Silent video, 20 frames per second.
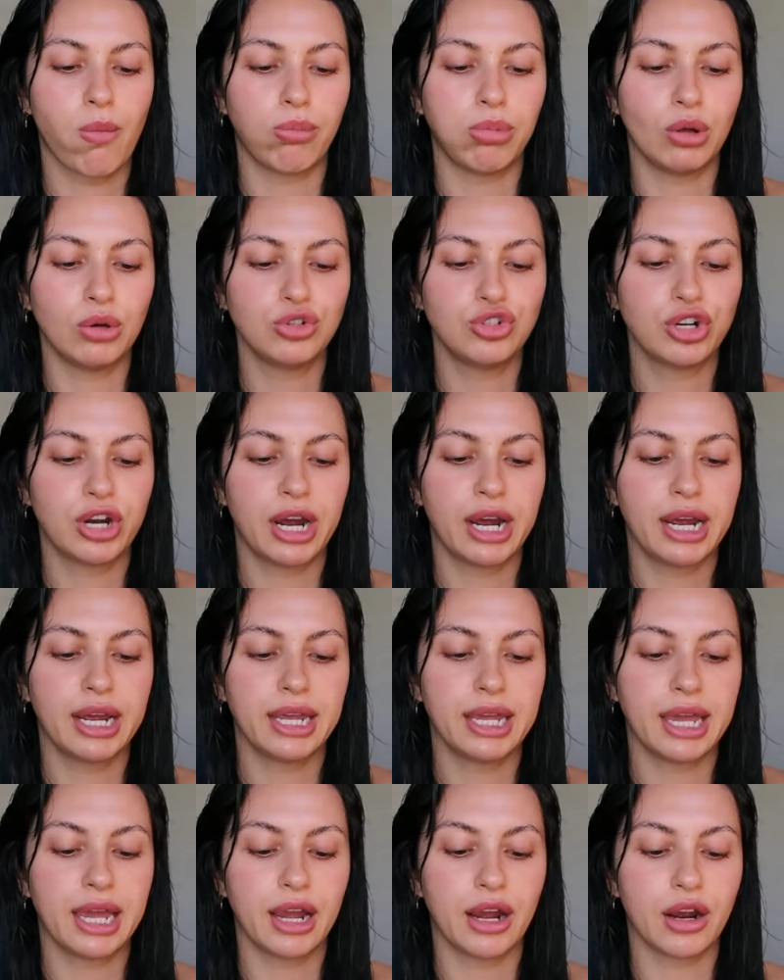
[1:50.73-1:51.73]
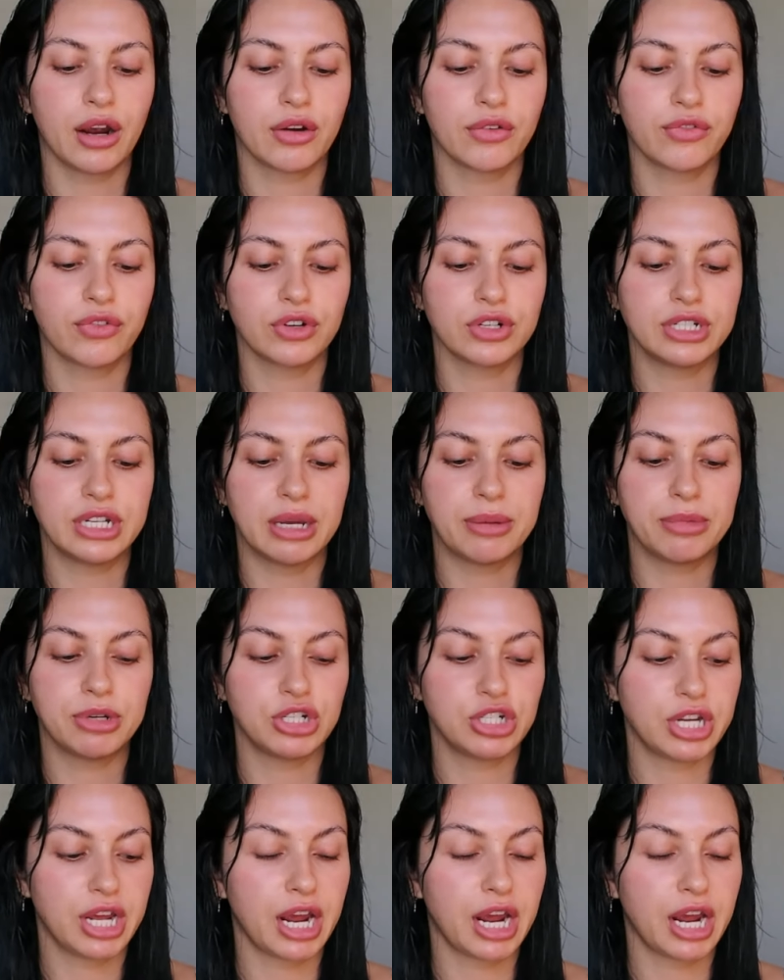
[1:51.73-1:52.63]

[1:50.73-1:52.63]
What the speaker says: blow dry care for damaged